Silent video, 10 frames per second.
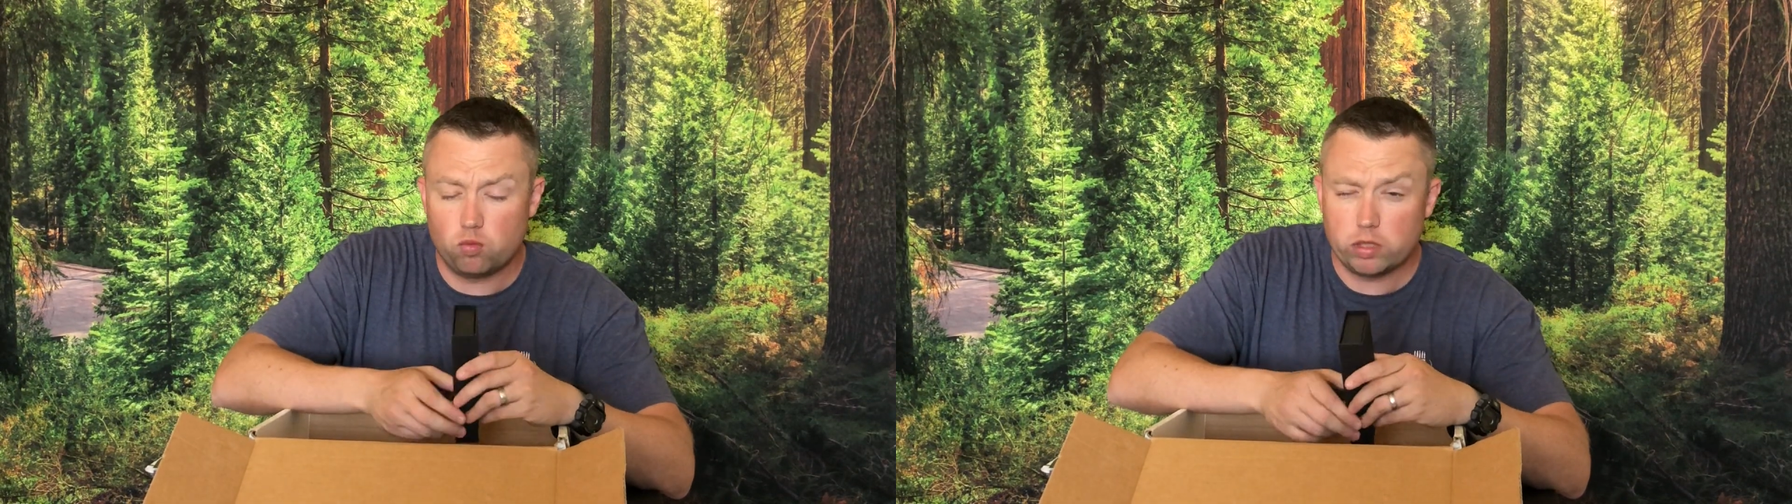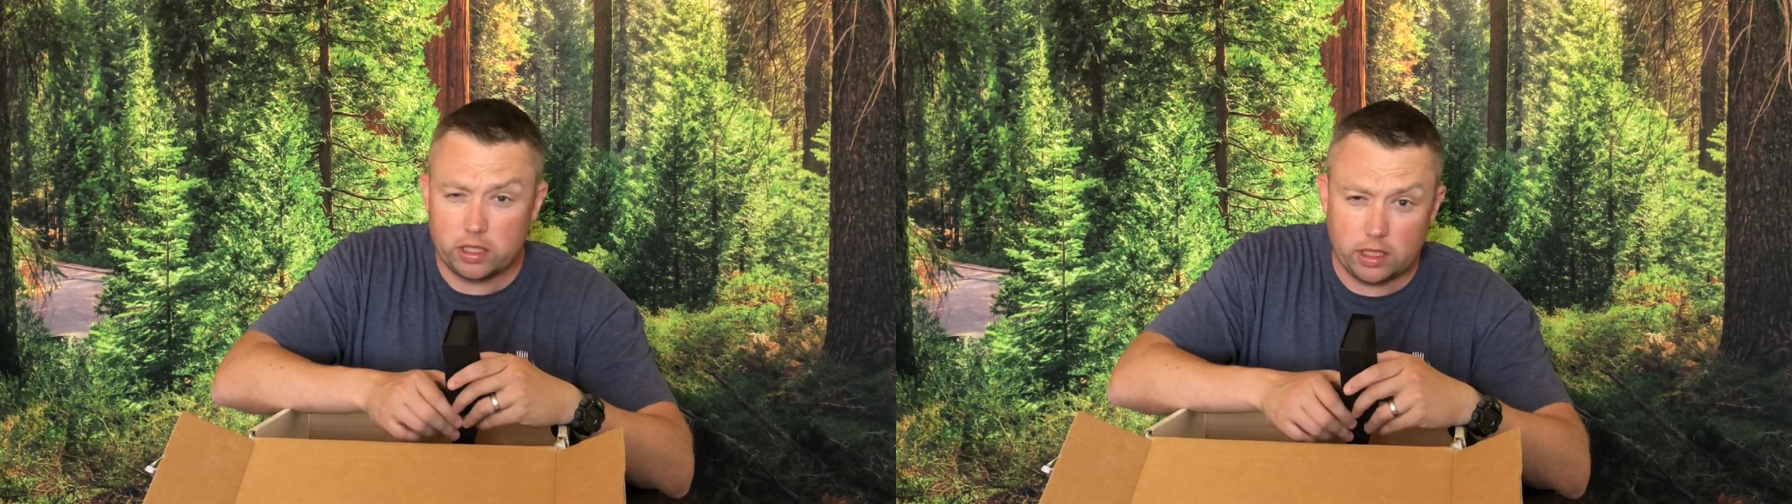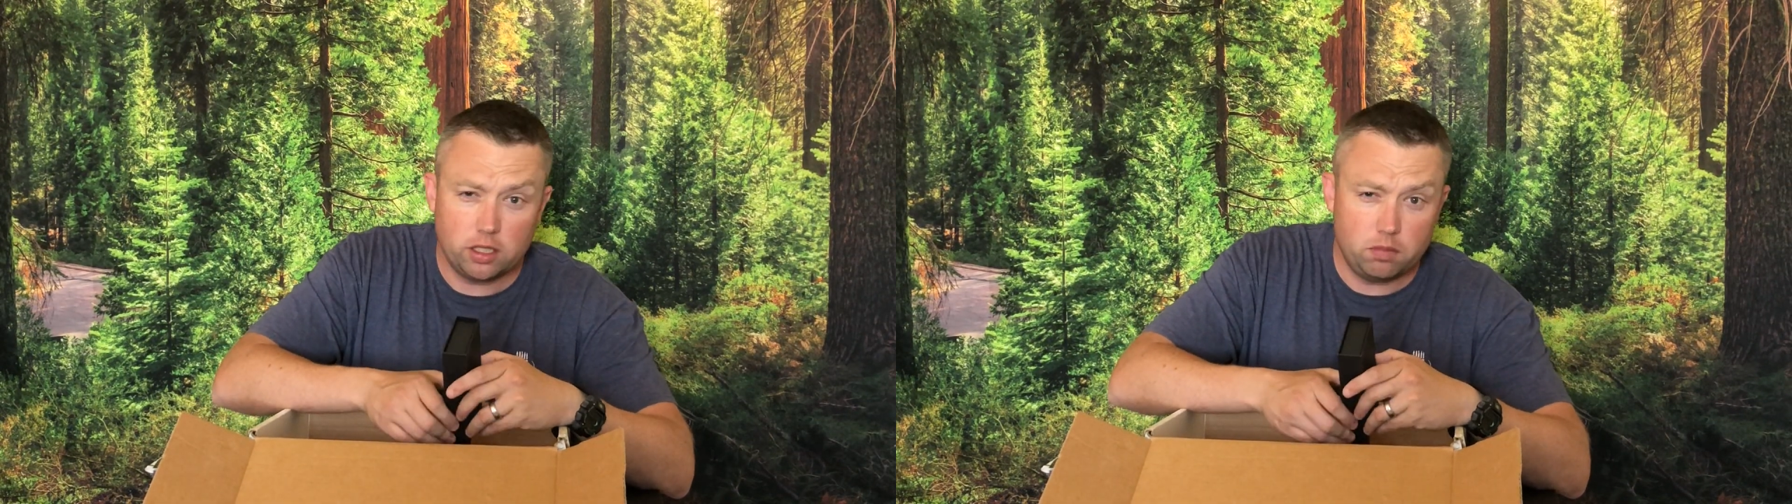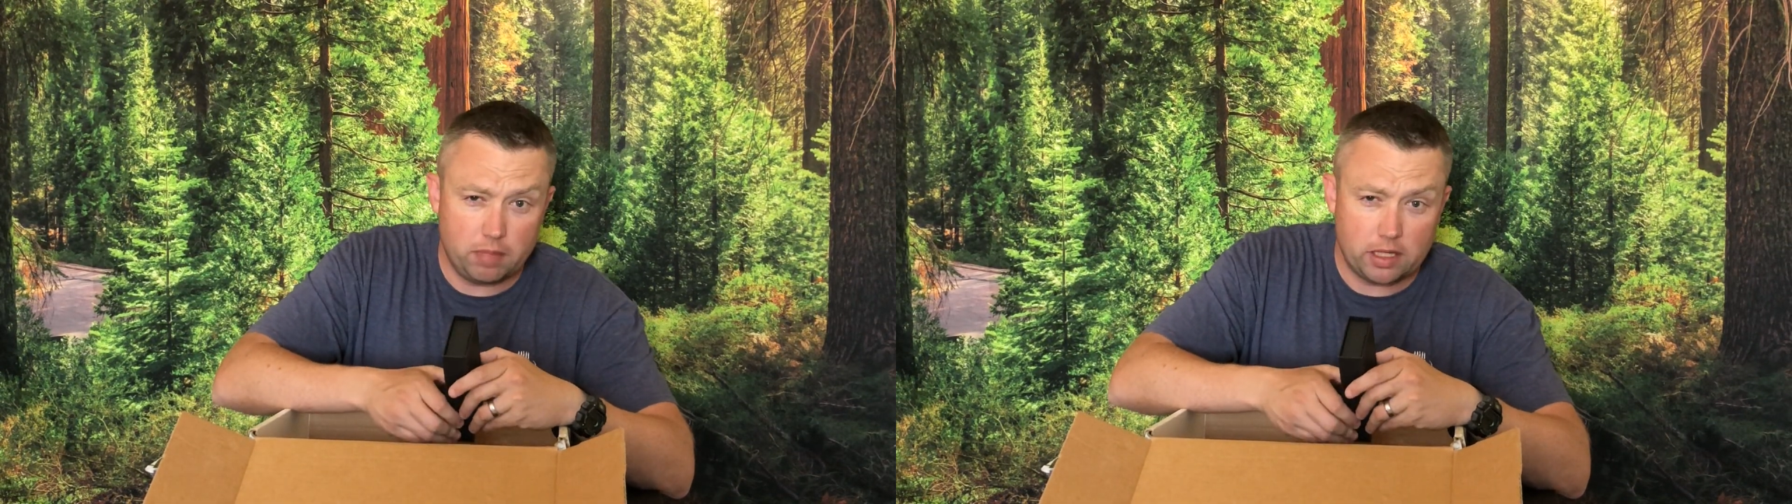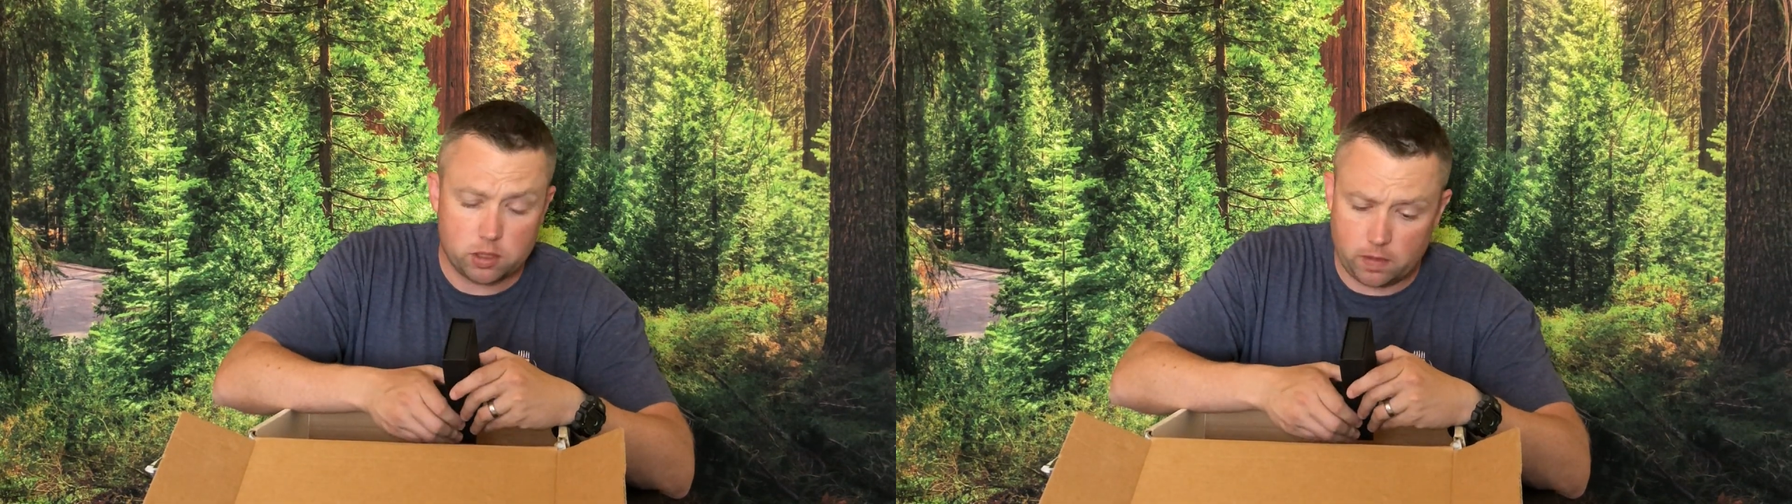really good
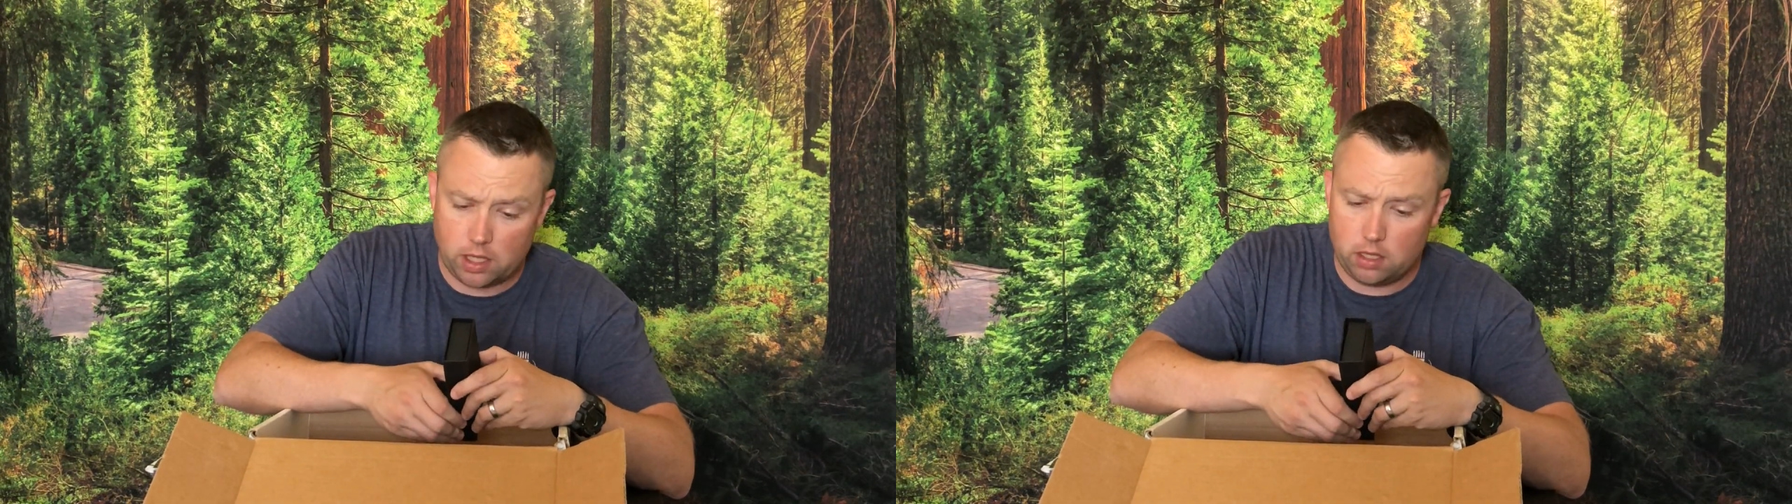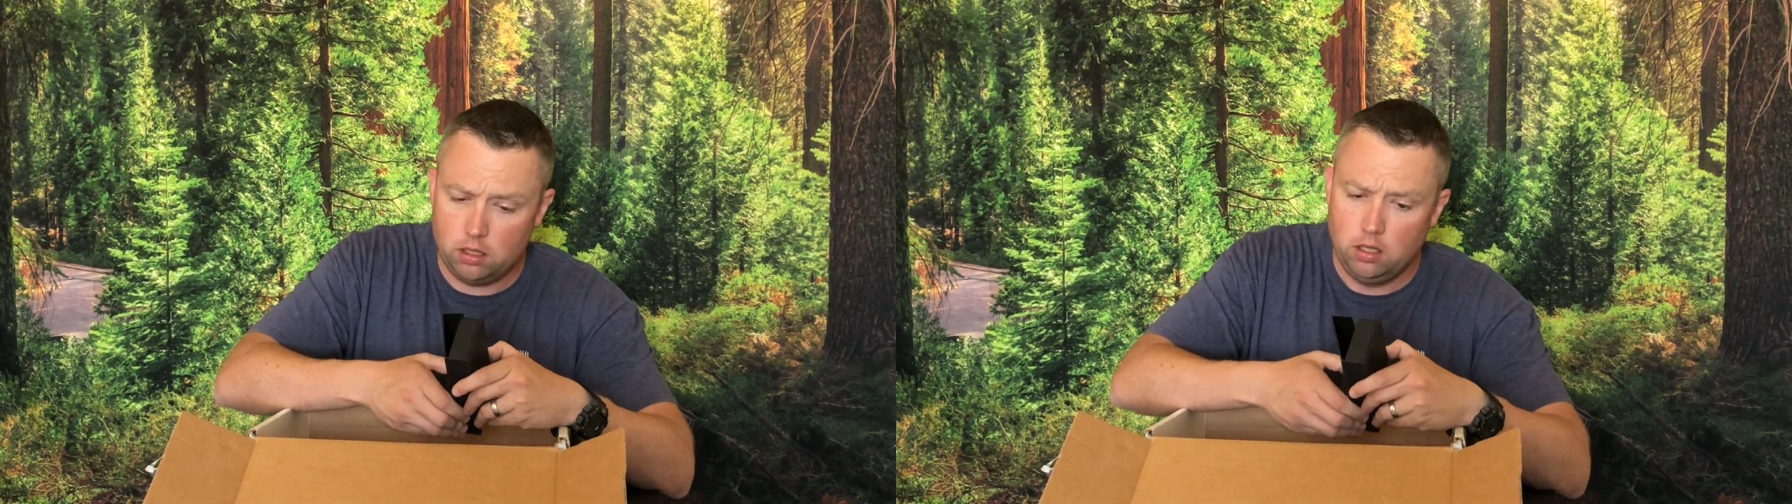Benchmade